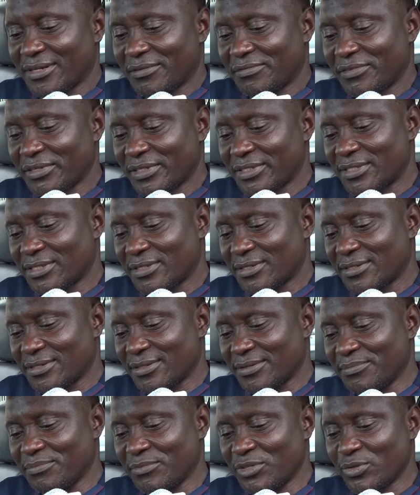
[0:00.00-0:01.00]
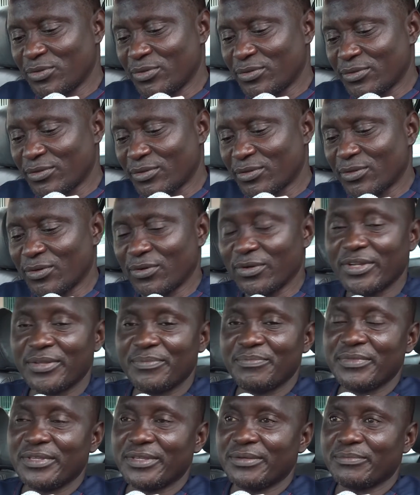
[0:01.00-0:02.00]
affects me, not only
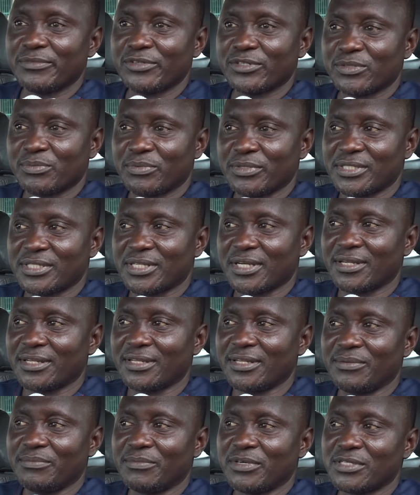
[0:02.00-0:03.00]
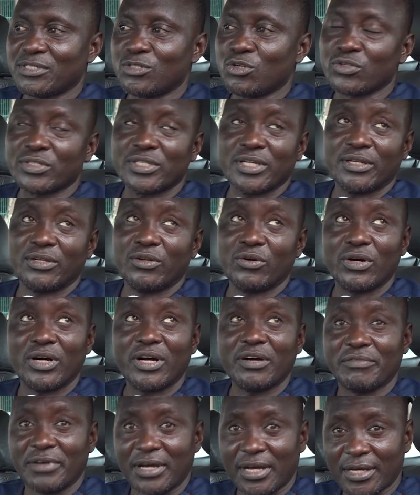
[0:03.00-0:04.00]
me, more especially those that don't
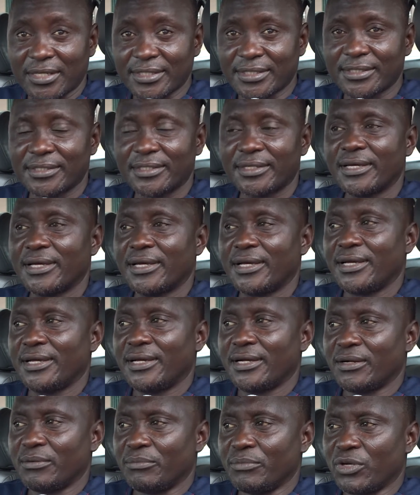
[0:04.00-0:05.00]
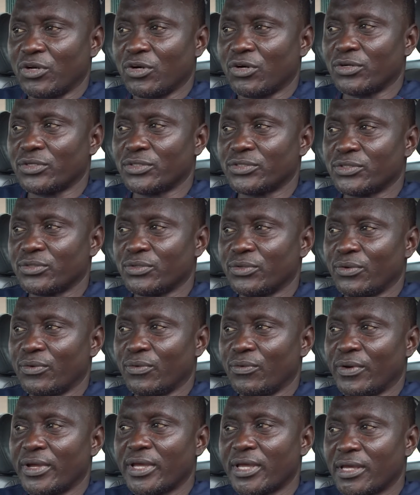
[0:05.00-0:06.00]
have cars. Because
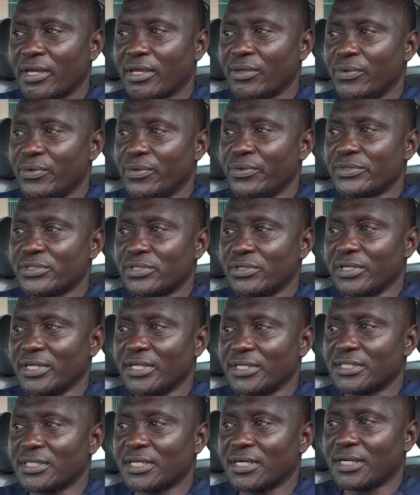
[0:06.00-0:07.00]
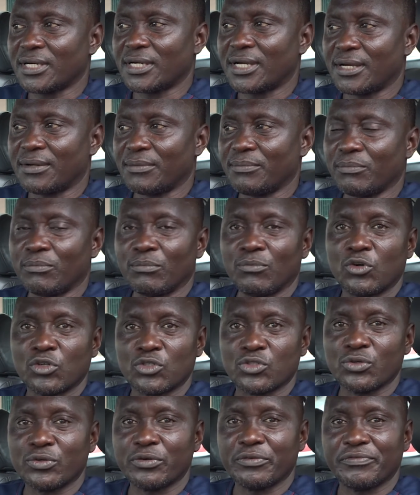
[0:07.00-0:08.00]
where you used to enter
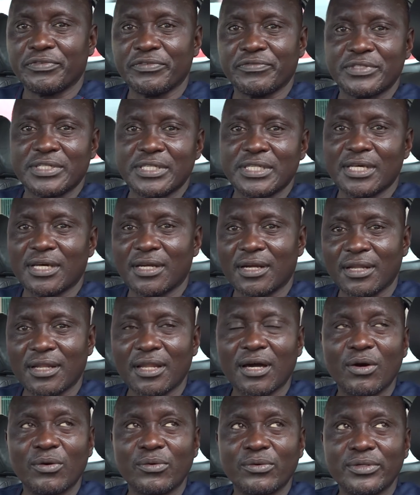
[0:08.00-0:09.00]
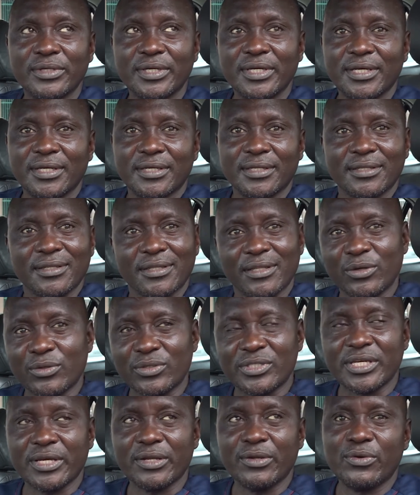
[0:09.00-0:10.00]
motor 50 naira now, they will
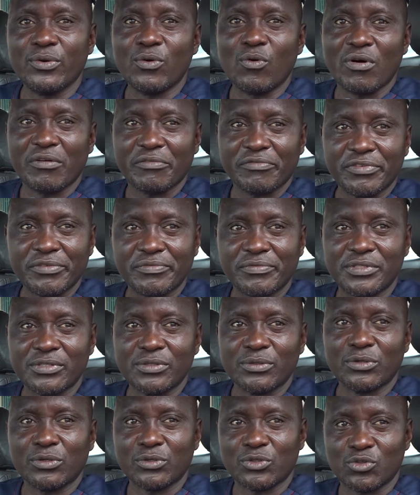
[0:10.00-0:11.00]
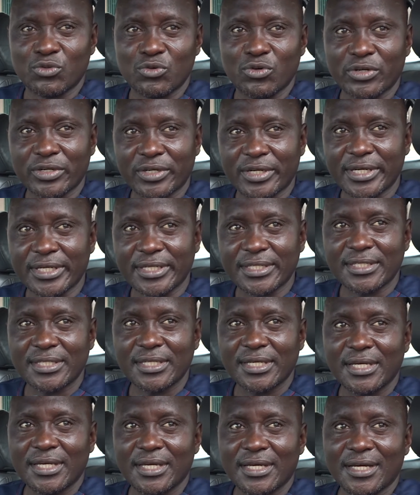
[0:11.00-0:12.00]
tell you 150 or 200.
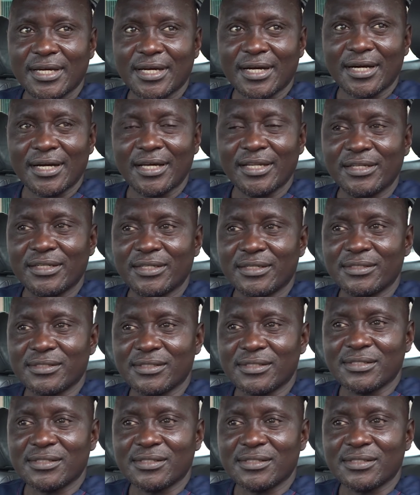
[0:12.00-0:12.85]
And